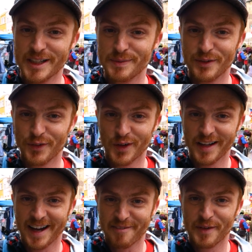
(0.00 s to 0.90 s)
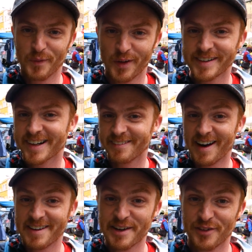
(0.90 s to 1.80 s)
place before. Like, I've been wandering
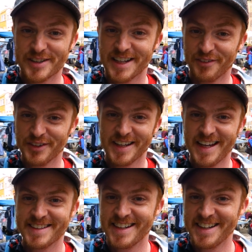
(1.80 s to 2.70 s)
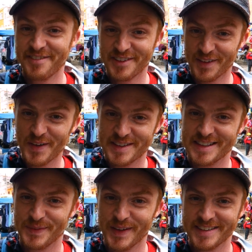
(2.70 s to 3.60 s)
around here for several days. I didn't even
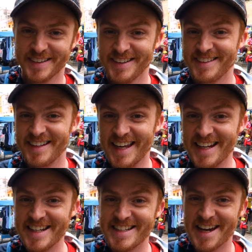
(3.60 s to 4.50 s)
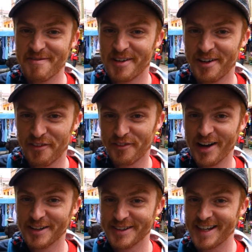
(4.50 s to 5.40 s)
notice this place. So this is a hidden gem on our
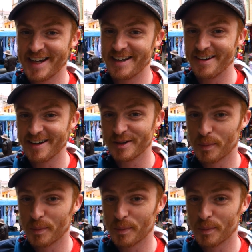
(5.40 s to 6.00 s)
final day here